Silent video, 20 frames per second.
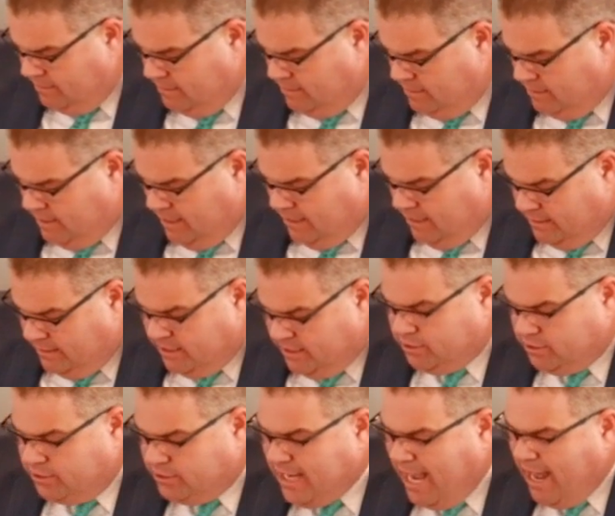This
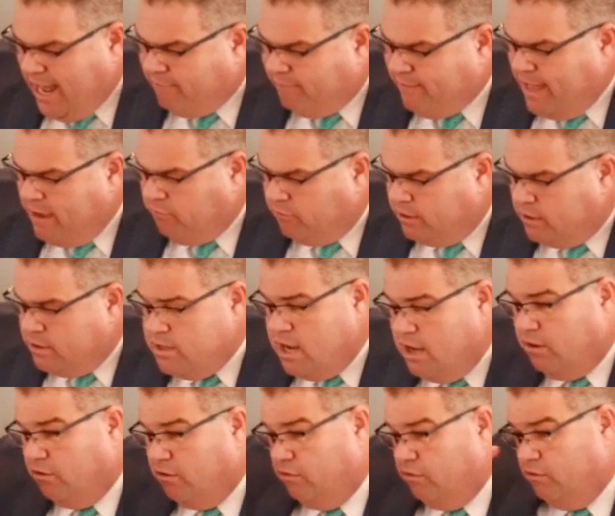is how they would
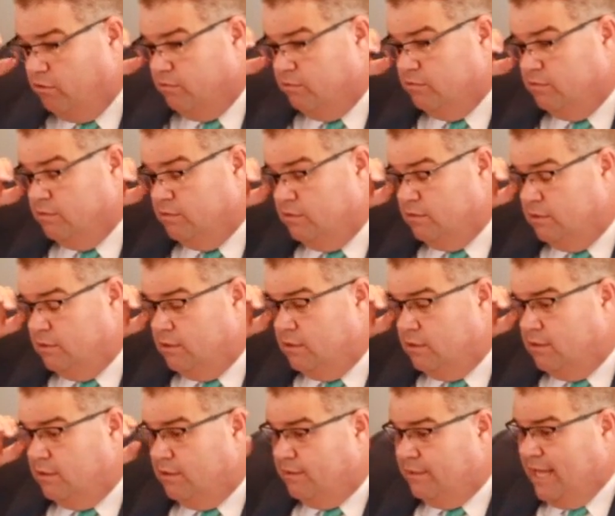know
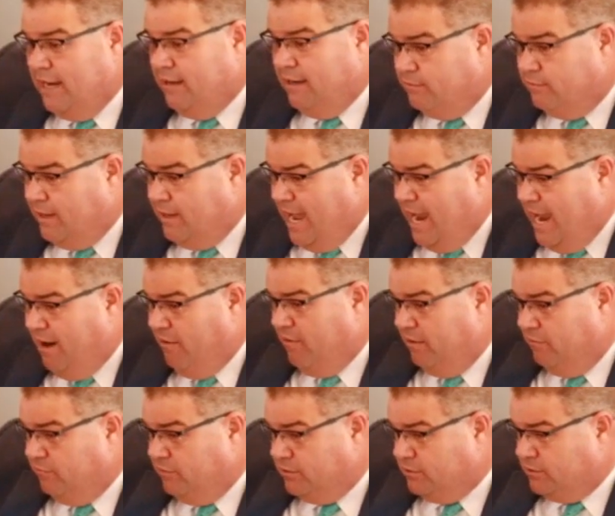that Aaron
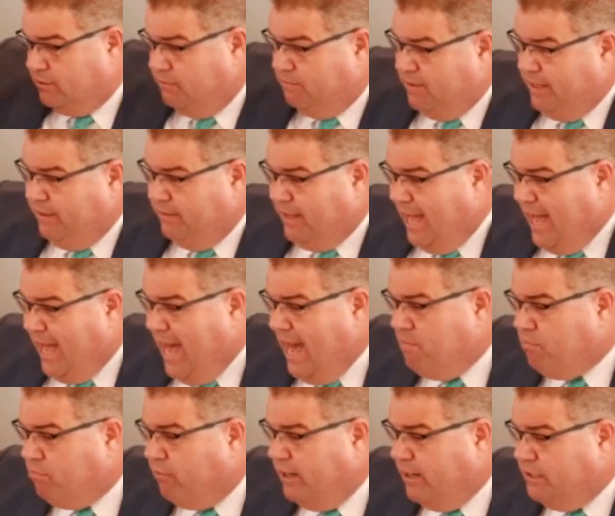was to be the high
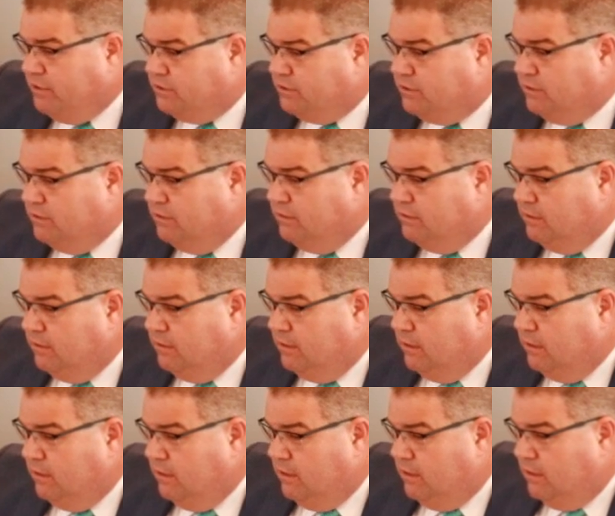priest
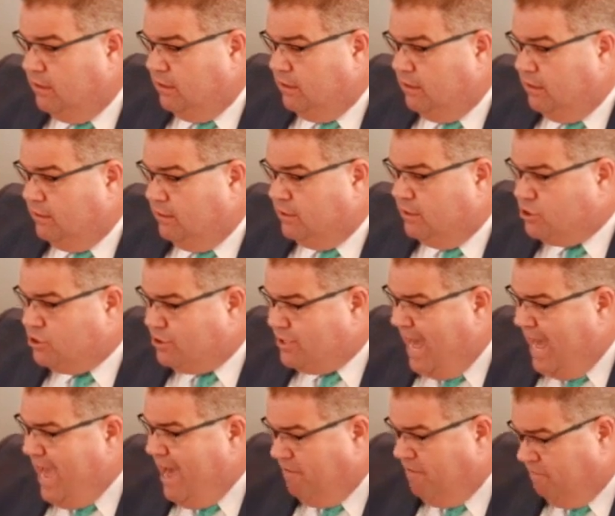the
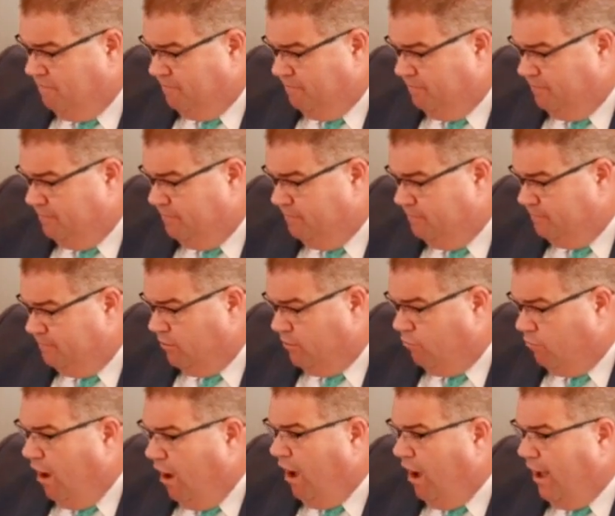staff, the
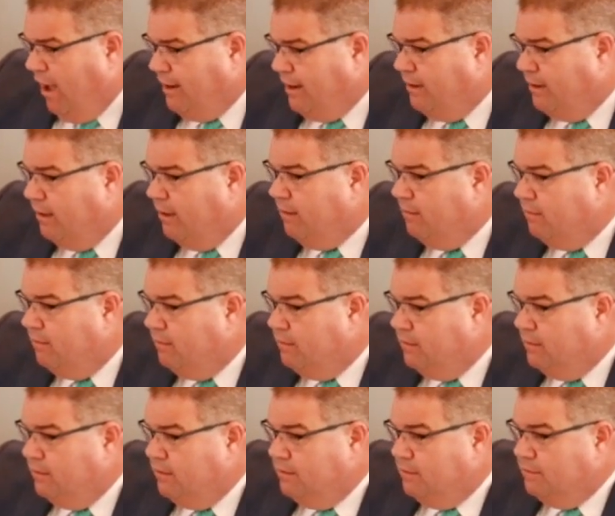rod
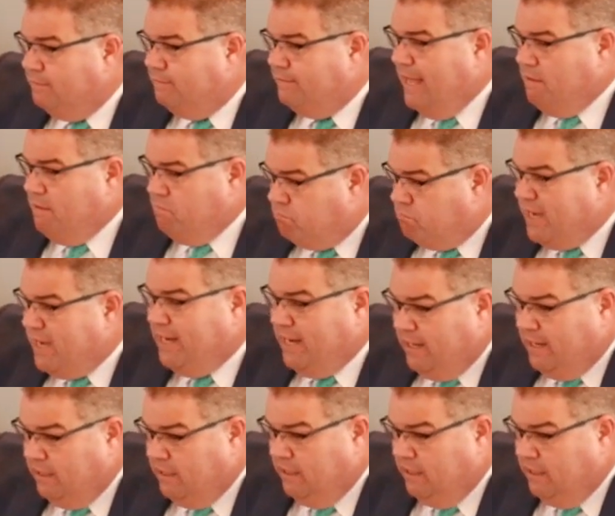that budded